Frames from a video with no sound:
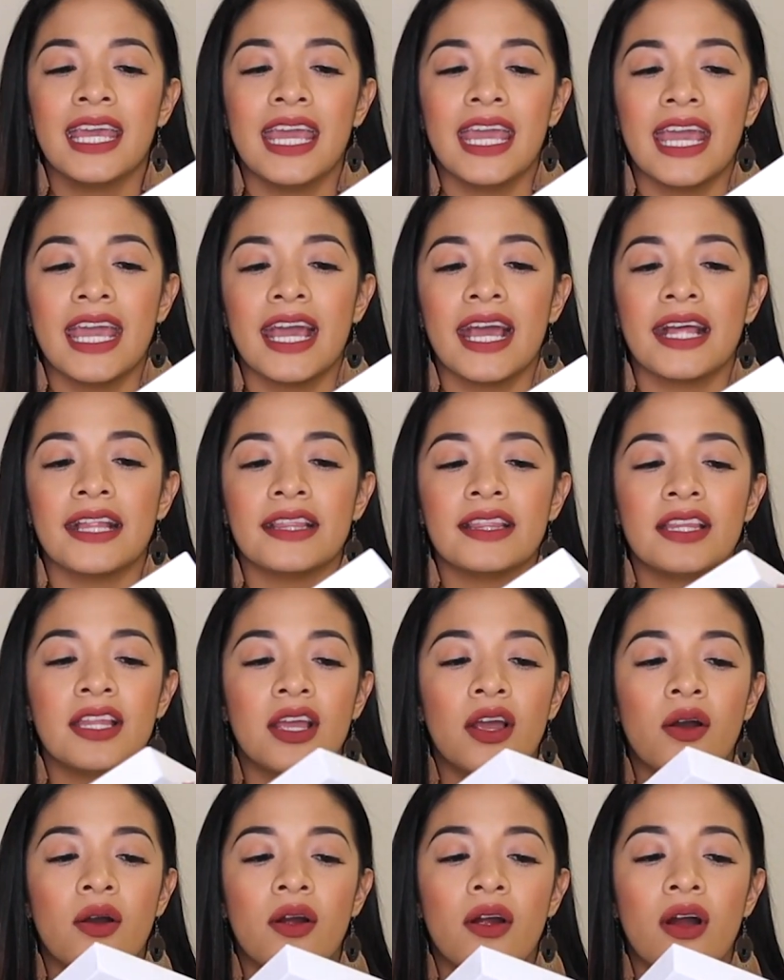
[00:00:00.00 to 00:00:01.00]
and
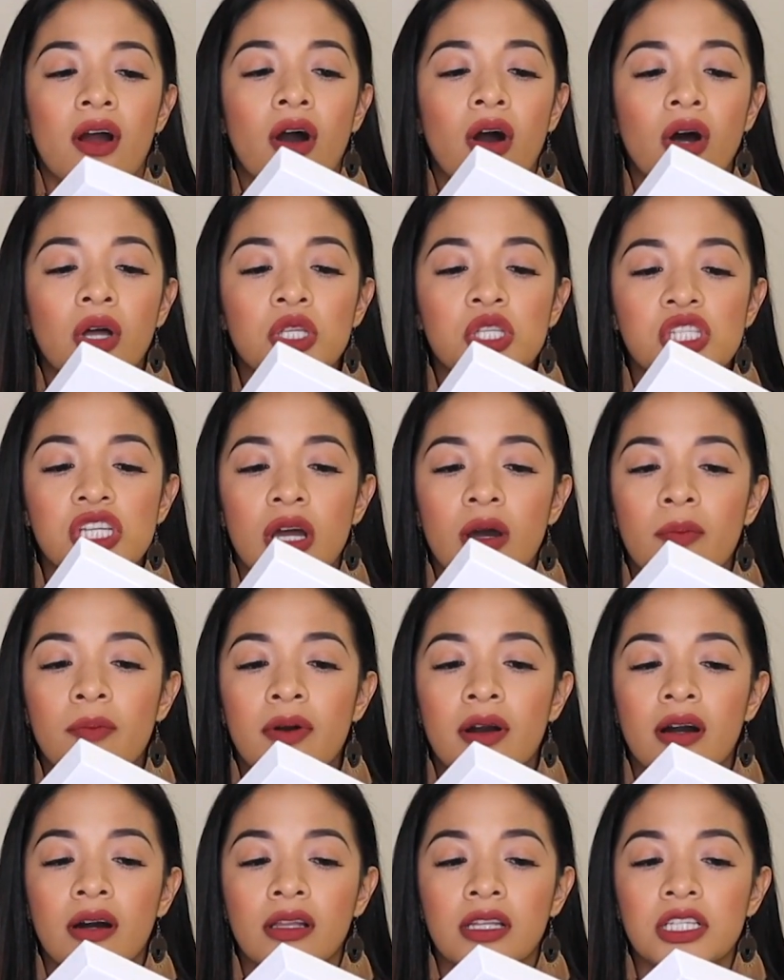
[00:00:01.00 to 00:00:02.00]
they are all
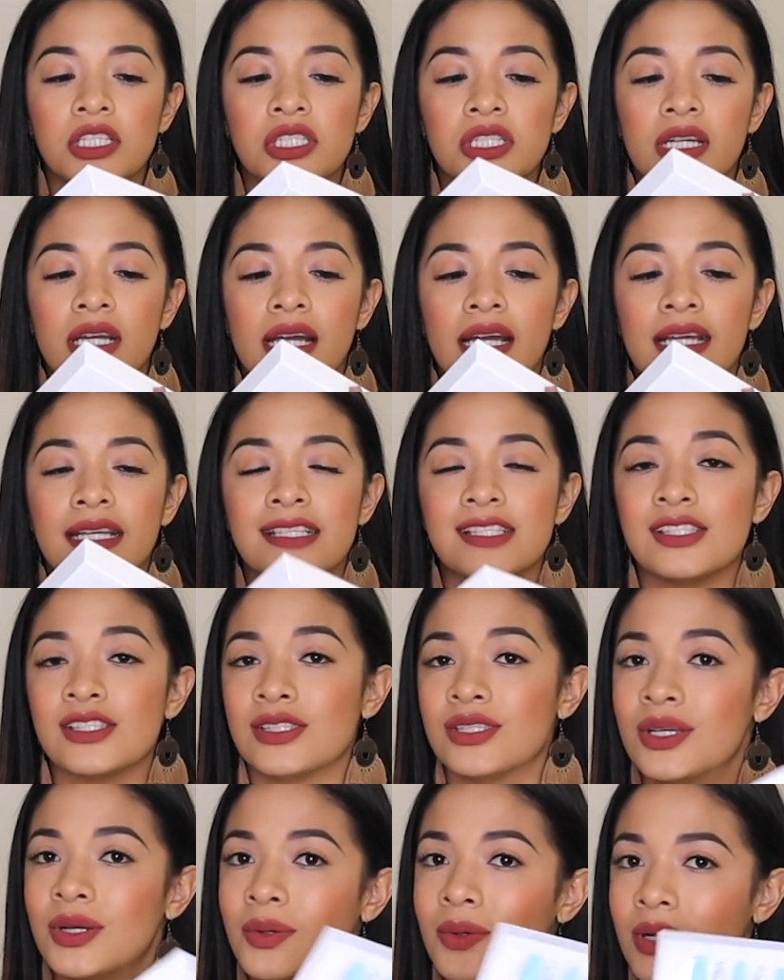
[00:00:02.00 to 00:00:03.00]
gel polish, guys,
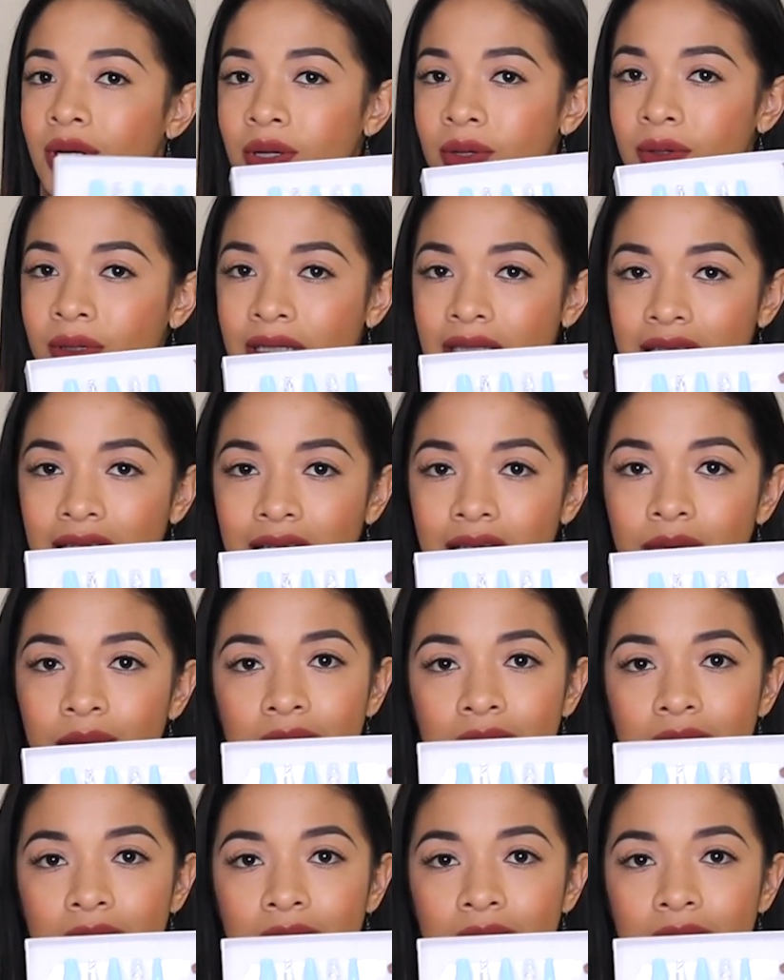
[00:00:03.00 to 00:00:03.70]
no acrylic,